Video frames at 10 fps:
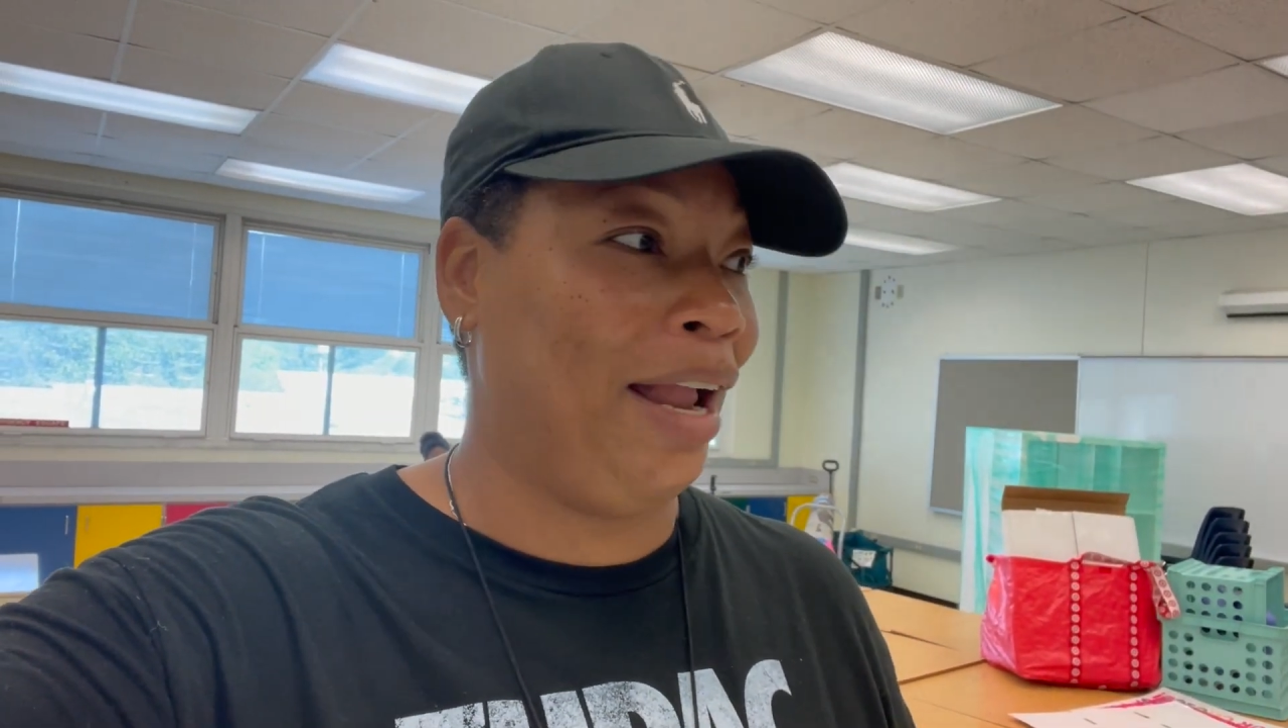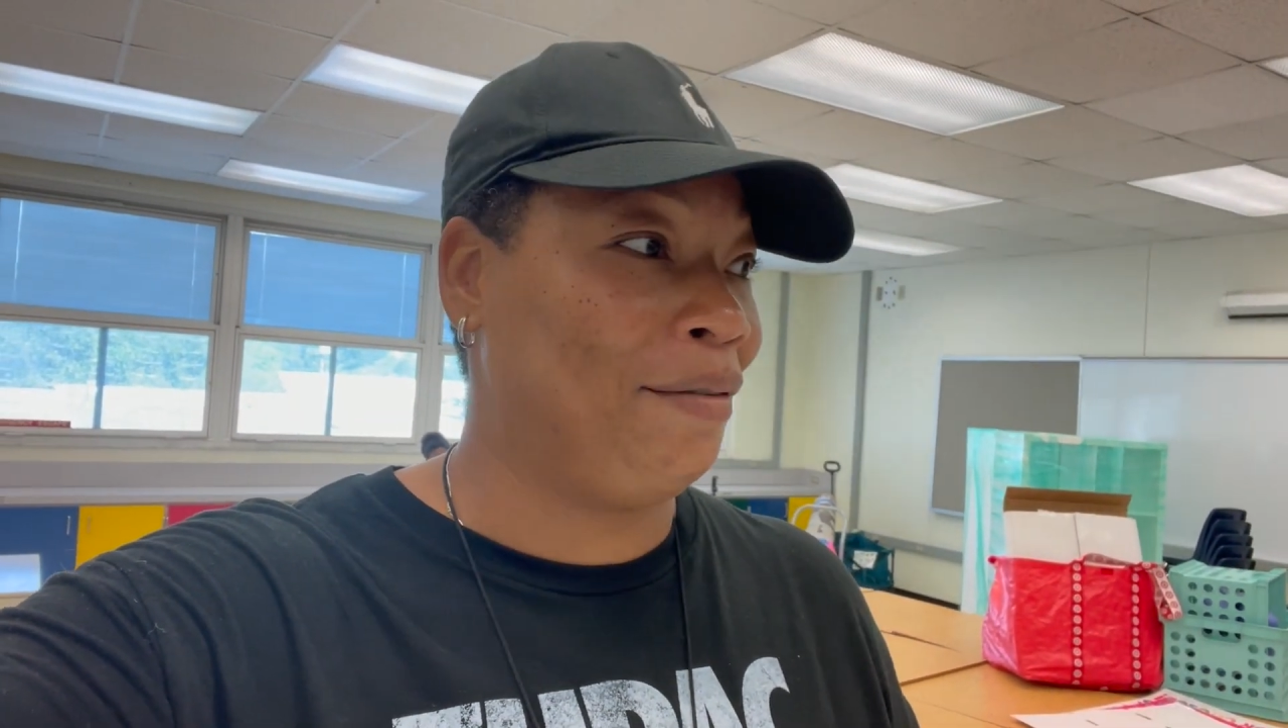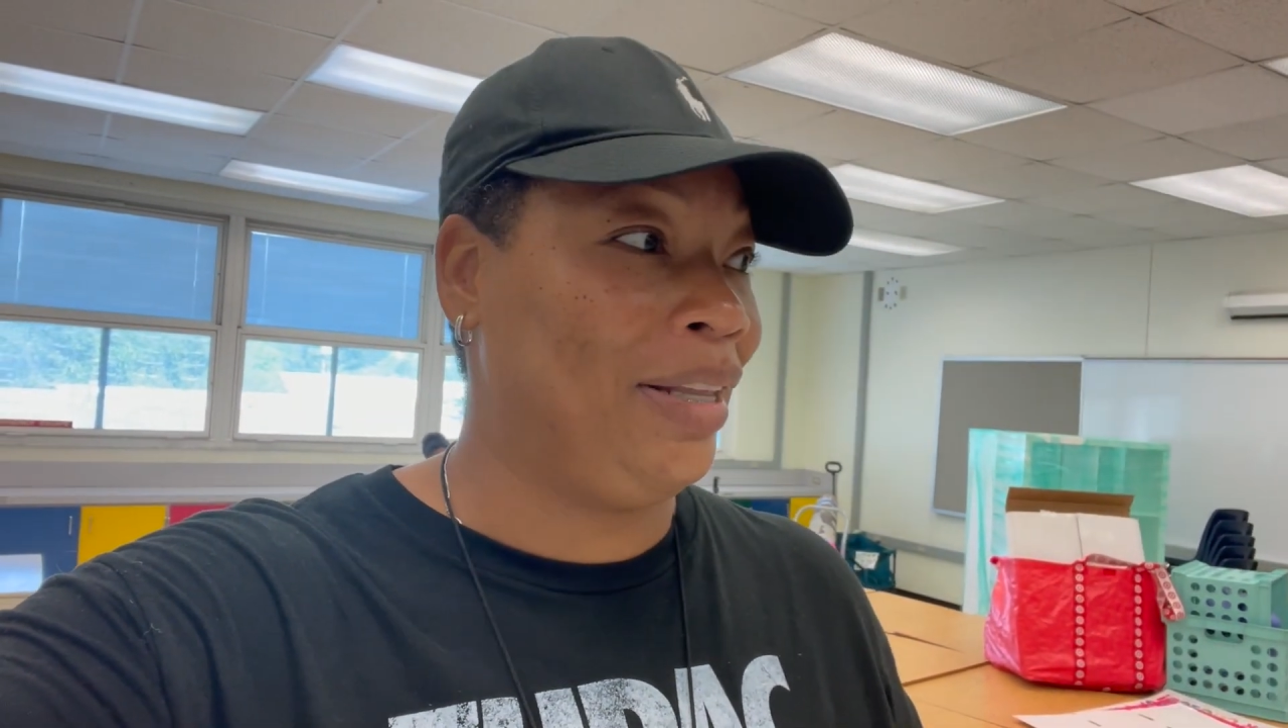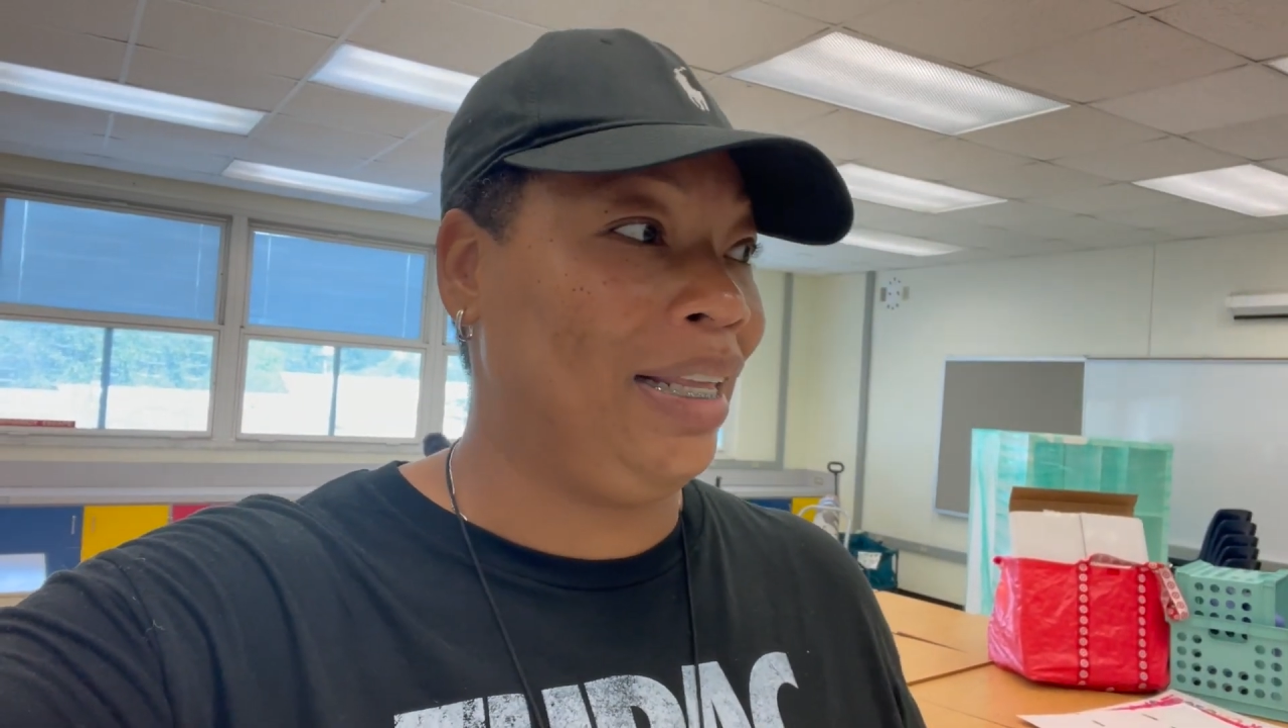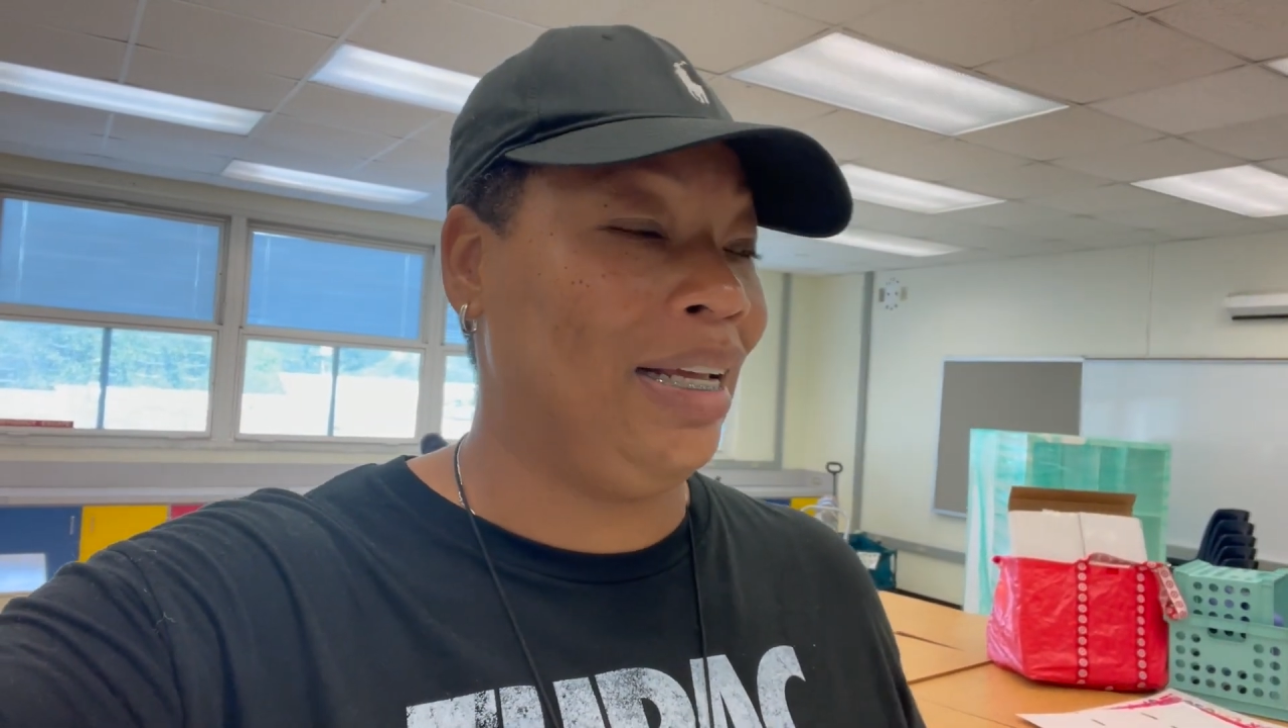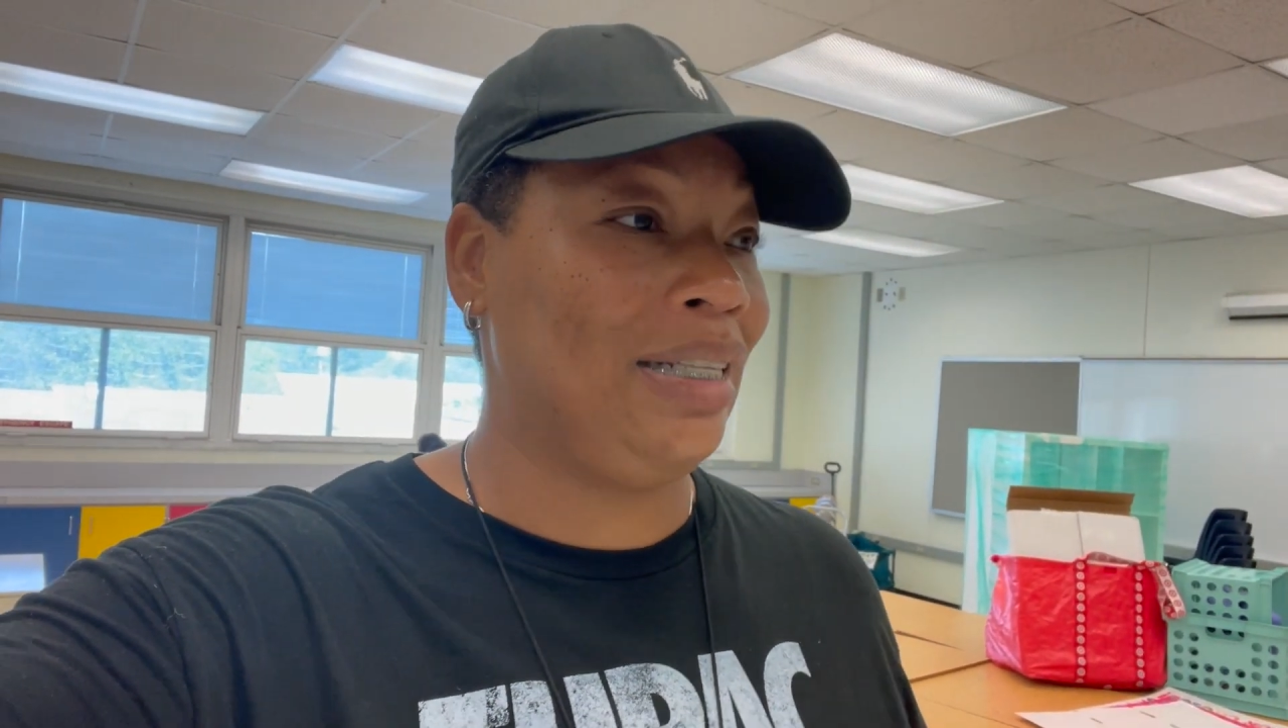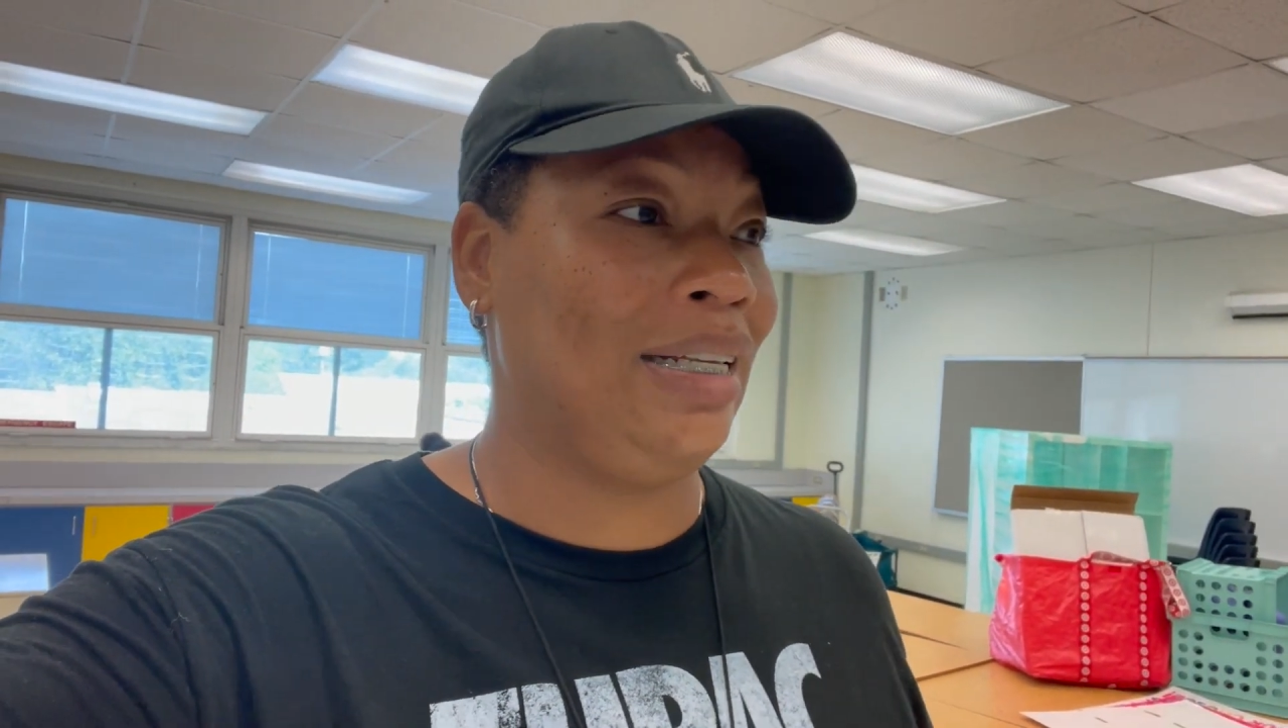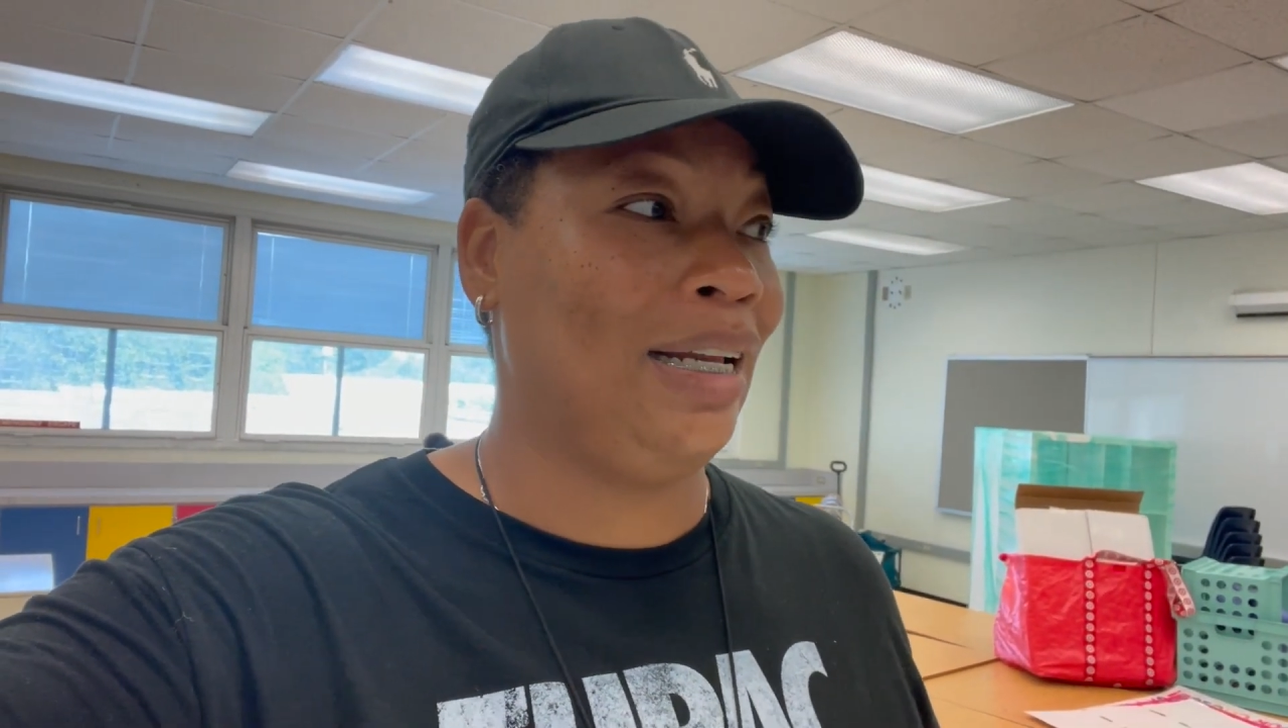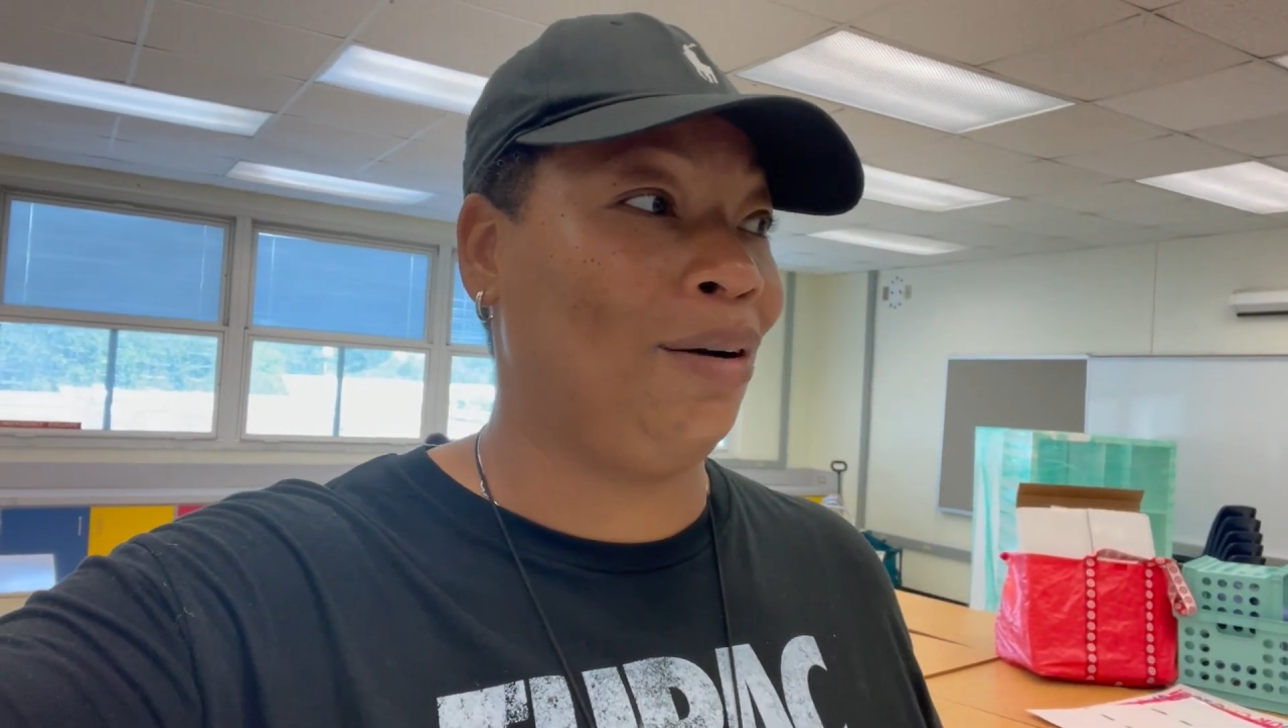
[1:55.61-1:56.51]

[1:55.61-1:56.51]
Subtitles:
everything is done.